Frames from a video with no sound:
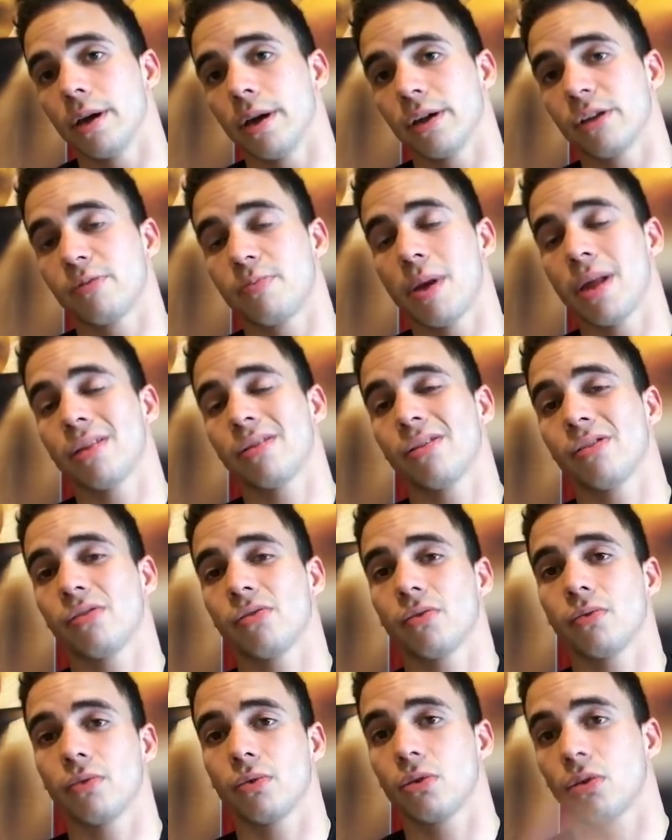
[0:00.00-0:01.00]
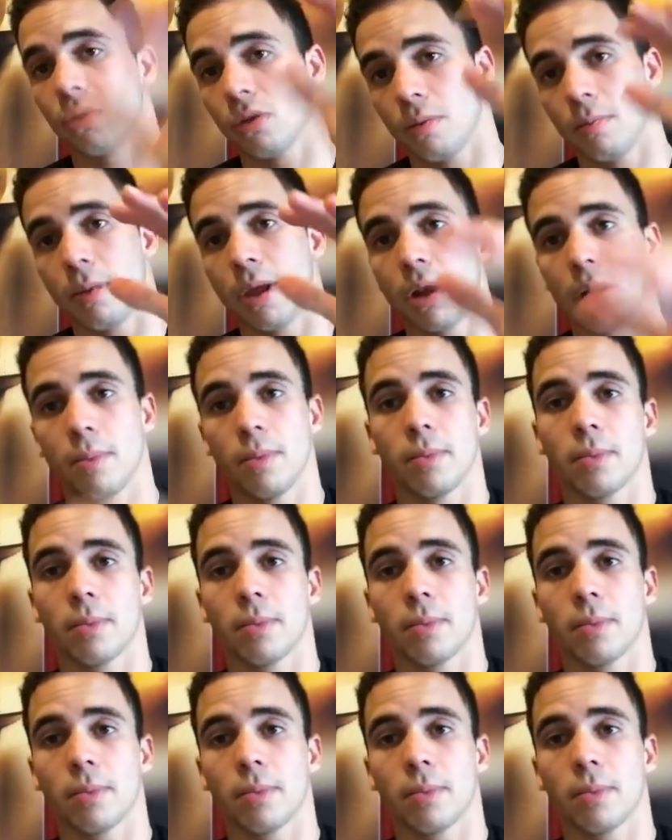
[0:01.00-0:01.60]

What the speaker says: expenses to the minimum